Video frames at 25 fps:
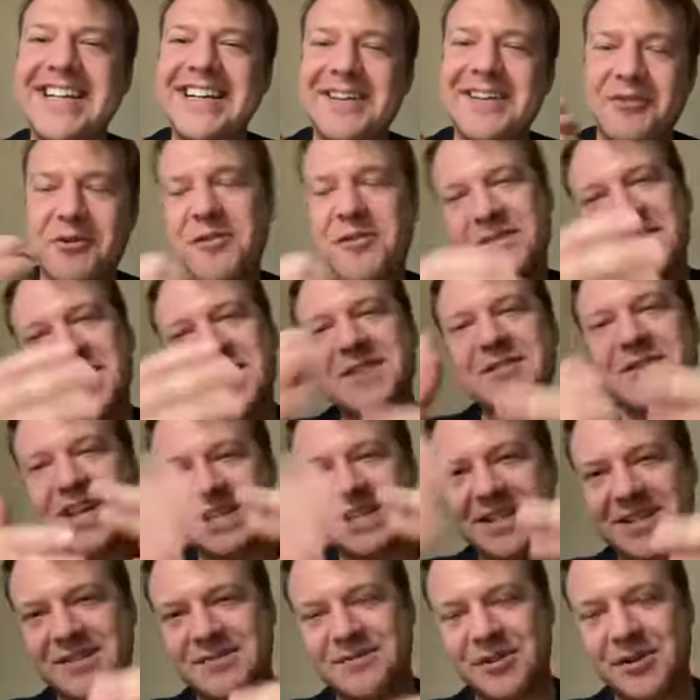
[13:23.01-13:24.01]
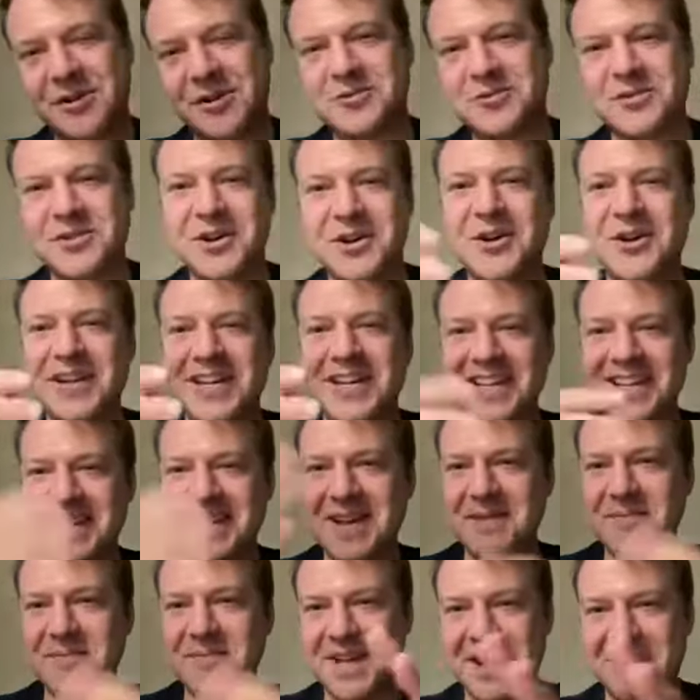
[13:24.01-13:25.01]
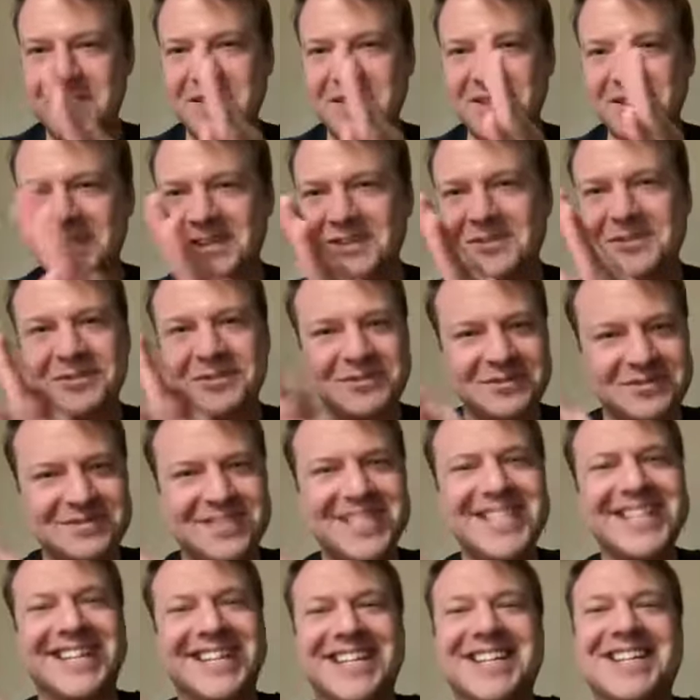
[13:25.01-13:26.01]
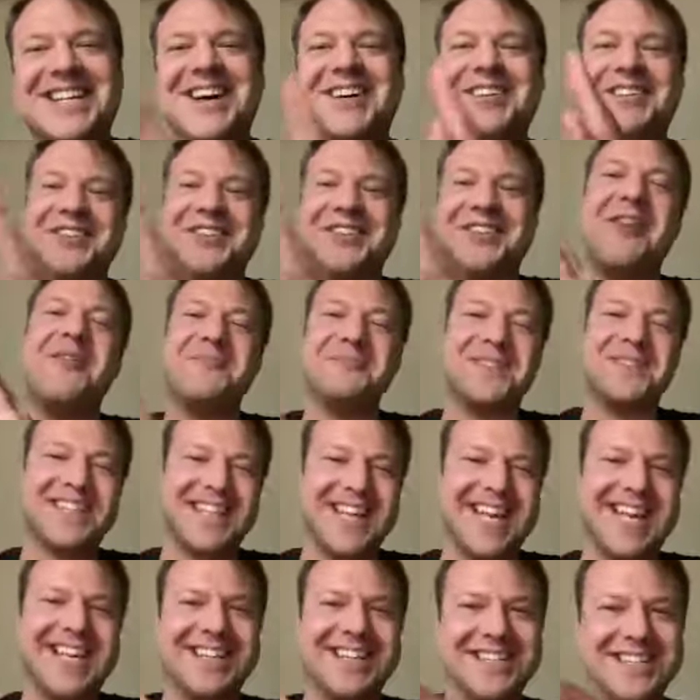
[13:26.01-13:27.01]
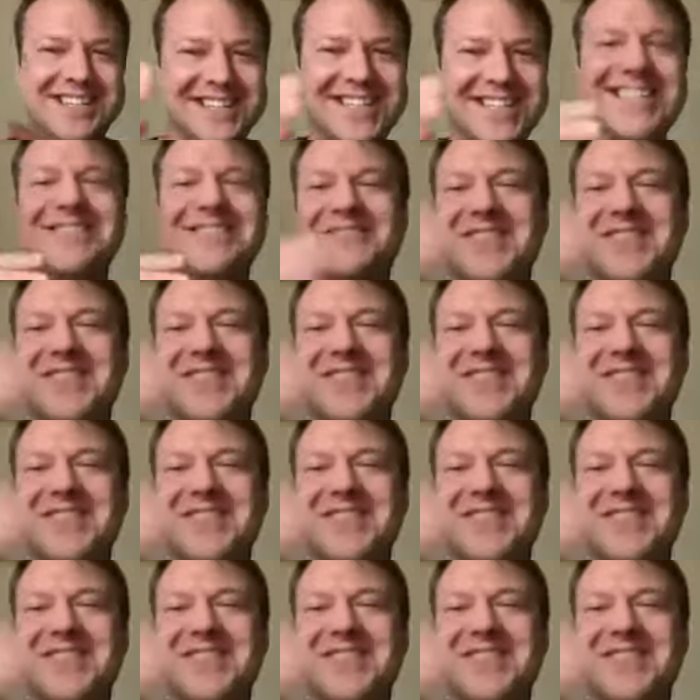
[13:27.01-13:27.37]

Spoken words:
Of course, then you get to Vajrayana, and that becomes a little complicated.